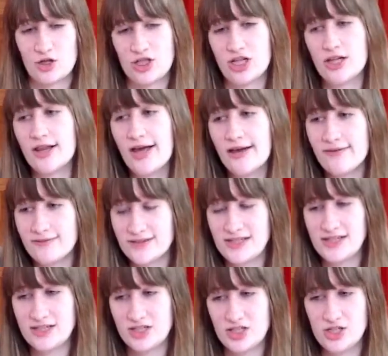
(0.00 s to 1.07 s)
You
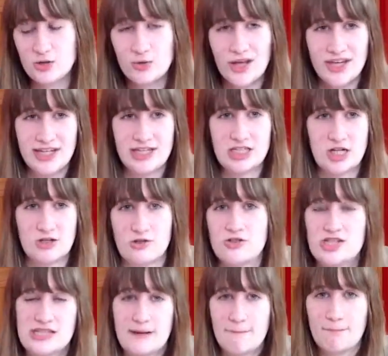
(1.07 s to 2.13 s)
like each other.
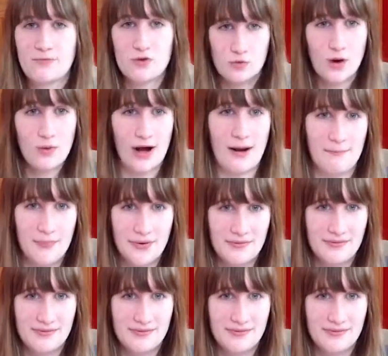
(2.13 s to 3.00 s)
Just grow up.